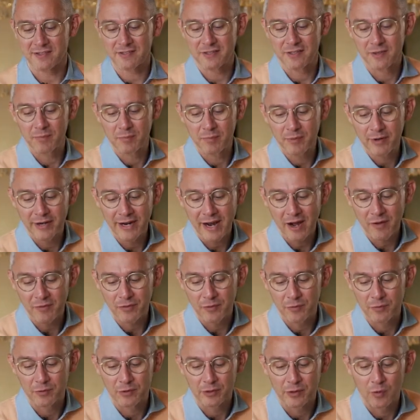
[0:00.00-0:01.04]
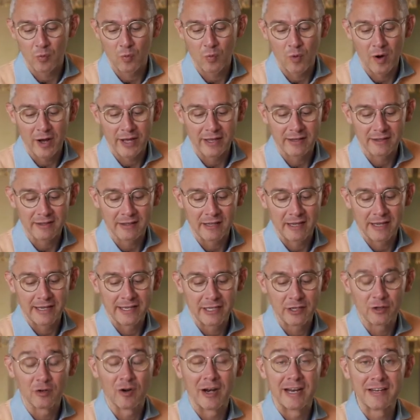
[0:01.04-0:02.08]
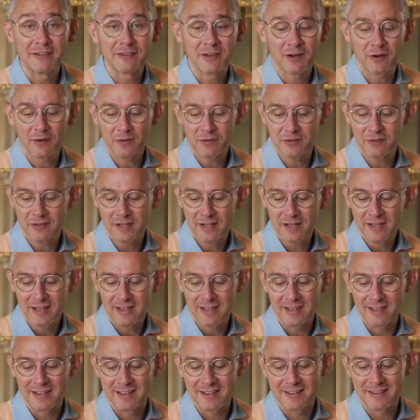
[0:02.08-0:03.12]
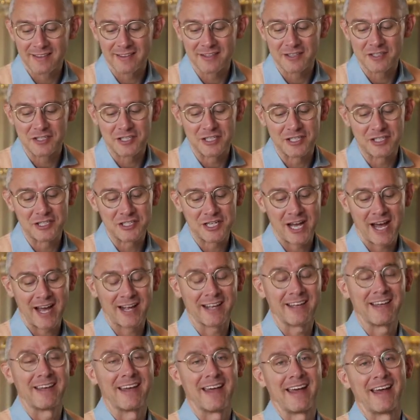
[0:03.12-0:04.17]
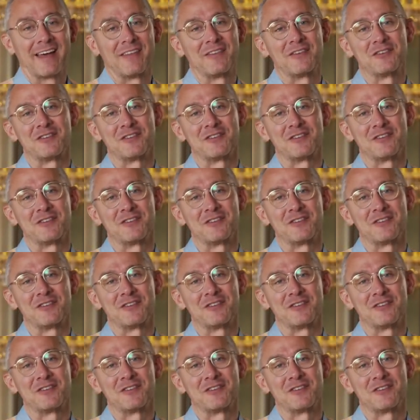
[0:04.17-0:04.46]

it's gonna bring out the really white, light gray tones in the jean jacket and the